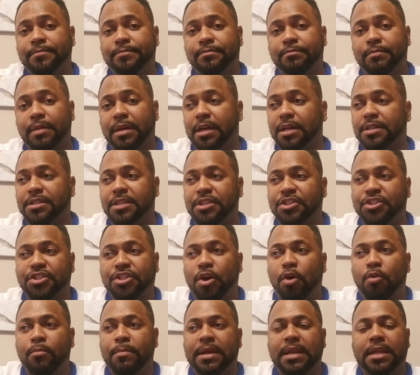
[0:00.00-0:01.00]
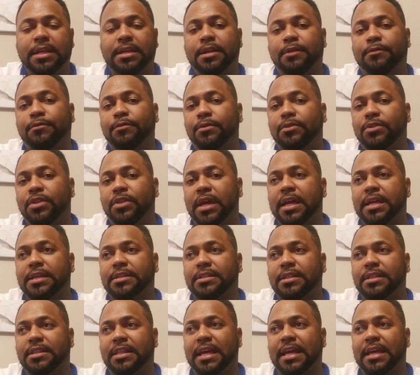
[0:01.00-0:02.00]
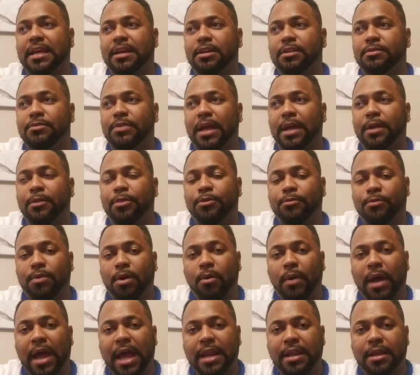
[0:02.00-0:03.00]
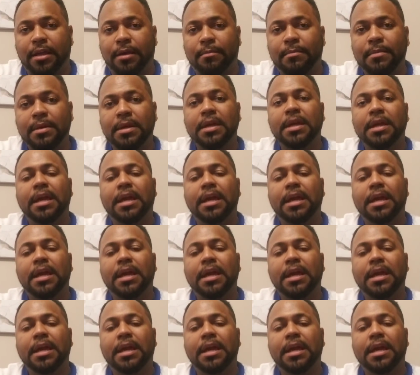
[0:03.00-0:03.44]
because it's so many different things that they throw at him.